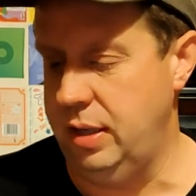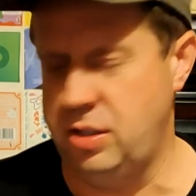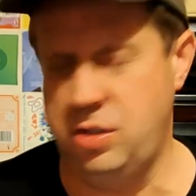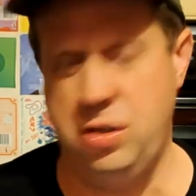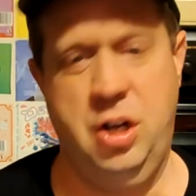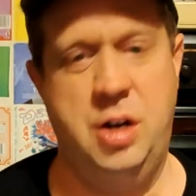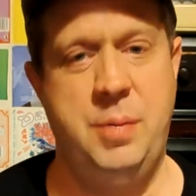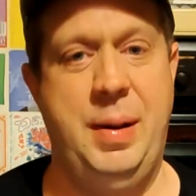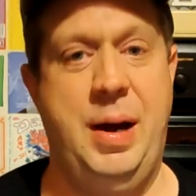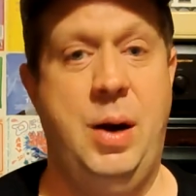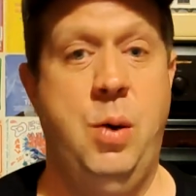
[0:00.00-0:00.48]
it's
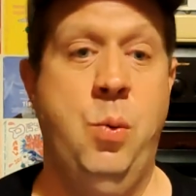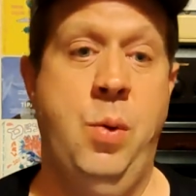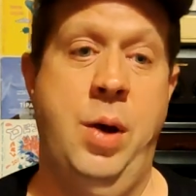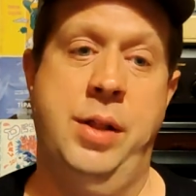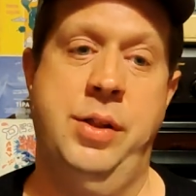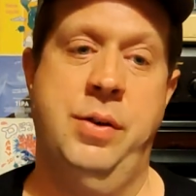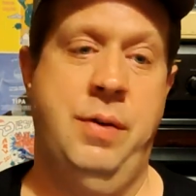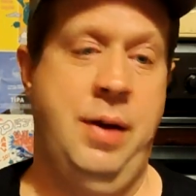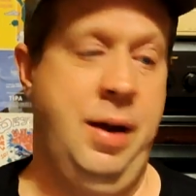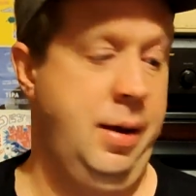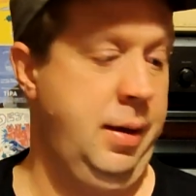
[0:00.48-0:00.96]
not about
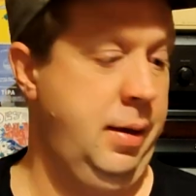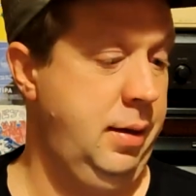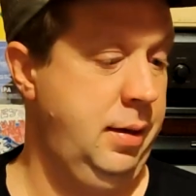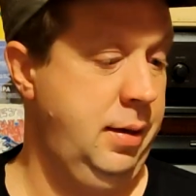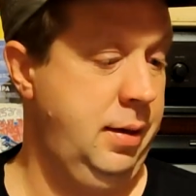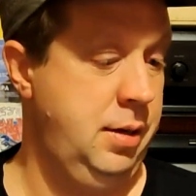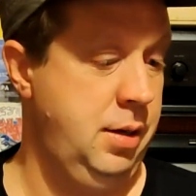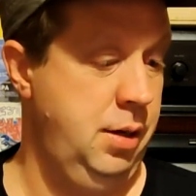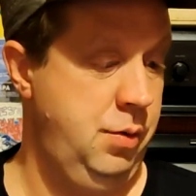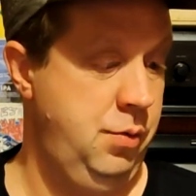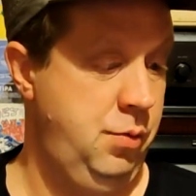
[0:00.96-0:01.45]
whether I
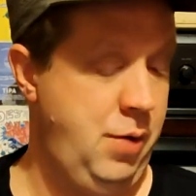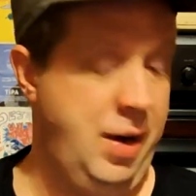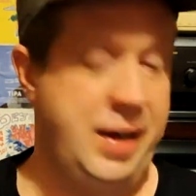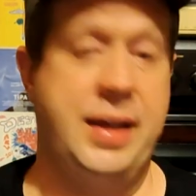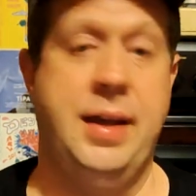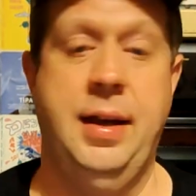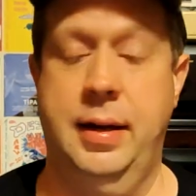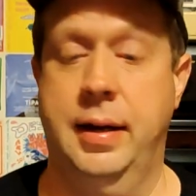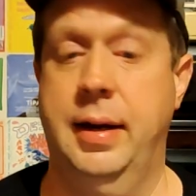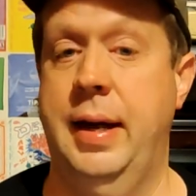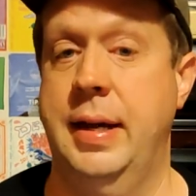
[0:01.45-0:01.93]
can
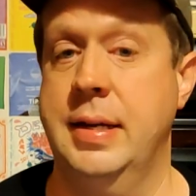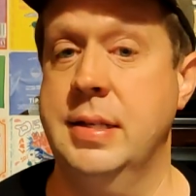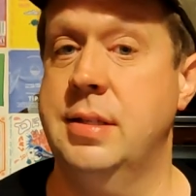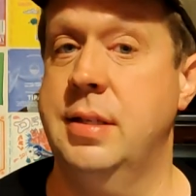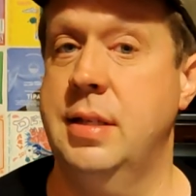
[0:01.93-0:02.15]
recognise